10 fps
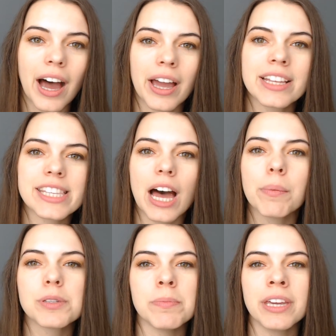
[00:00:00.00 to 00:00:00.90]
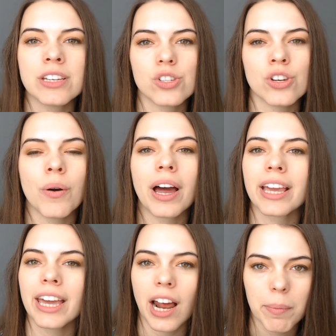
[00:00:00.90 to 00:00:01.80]
It's helped me to know how to
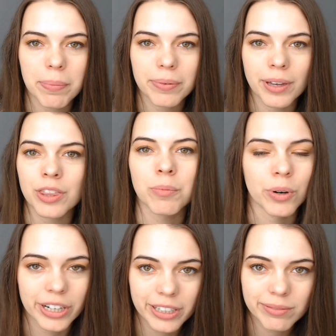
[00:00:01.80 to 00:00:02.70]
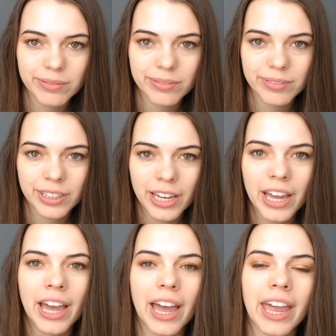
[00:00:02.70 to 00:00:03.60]
get up in the morning.
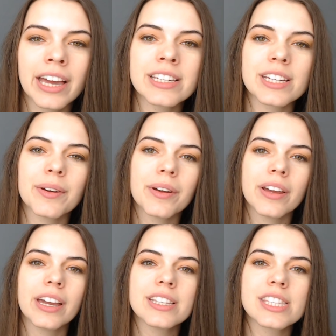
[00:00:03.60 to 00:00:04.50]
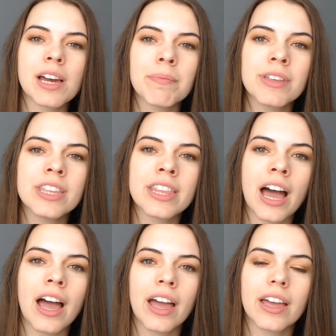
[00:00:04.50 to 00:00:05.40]
And it's something
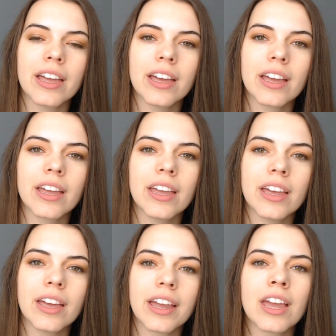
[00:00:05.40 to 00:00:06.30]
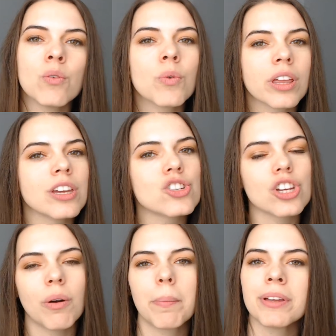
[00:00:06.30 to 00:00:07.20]
that can really
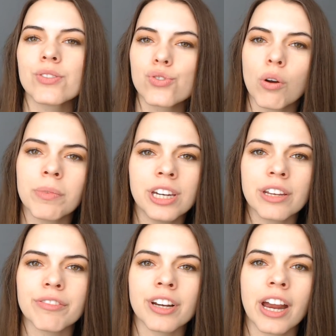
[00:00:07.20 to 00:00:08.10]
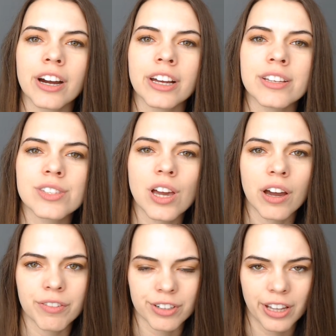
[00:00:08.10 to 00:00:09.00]
show up in so many different areas
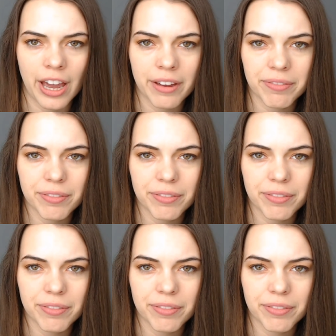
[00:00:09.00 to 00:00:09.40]
of your life.